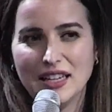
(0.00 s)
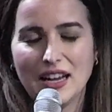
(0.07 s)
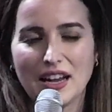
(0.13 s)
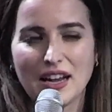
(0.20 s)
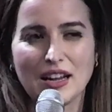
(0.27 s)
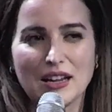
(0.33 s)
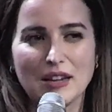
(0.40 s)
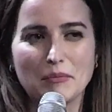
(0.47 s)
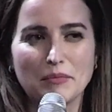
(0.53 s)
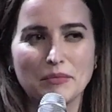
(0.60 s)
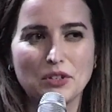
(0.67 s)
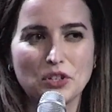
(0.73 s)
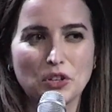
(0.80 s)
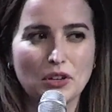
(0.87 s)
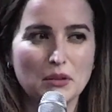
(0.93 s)
The
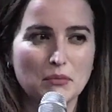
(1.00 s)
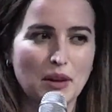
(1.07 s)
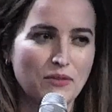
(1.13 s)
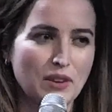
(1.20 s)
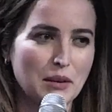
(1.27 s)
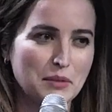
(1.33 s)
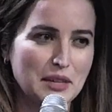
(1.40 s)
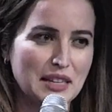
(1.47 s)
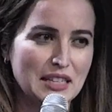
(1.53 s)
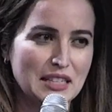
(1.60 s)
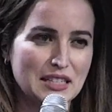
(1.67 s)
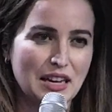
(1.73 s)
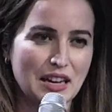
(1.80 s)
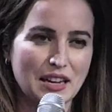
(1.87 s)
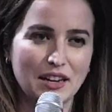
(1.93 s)
joke in my family is
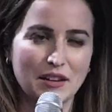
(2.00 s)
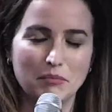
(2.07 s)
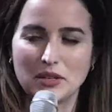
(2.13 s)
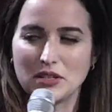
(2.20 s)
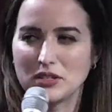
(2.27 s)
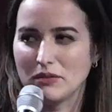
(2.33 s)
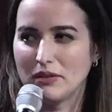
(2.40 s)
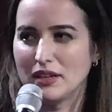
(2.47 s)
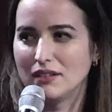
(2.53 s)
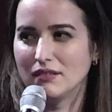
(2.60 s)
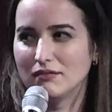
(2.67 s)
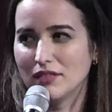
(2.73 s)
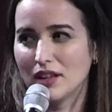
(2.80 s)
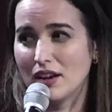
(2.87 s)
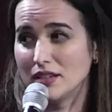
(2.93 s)
that I've been
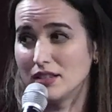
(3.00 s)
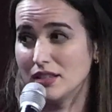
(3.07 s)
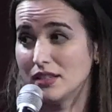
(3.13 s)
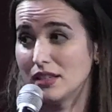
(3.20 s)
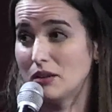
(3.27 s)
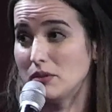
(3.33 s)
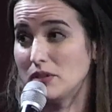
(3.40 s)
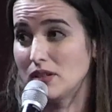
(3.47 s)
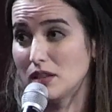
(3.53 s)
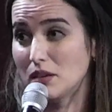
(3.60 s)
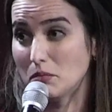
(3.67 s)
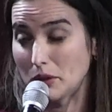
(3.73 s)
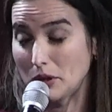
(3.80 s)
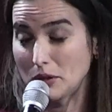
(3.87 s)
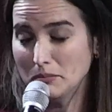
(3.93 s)
doing law since I was in the
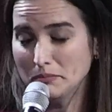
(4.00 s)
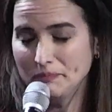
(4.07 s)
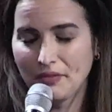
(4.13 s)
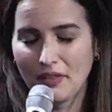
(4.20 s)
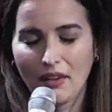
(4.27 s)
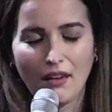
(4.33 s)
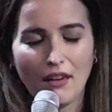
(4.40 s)
womb.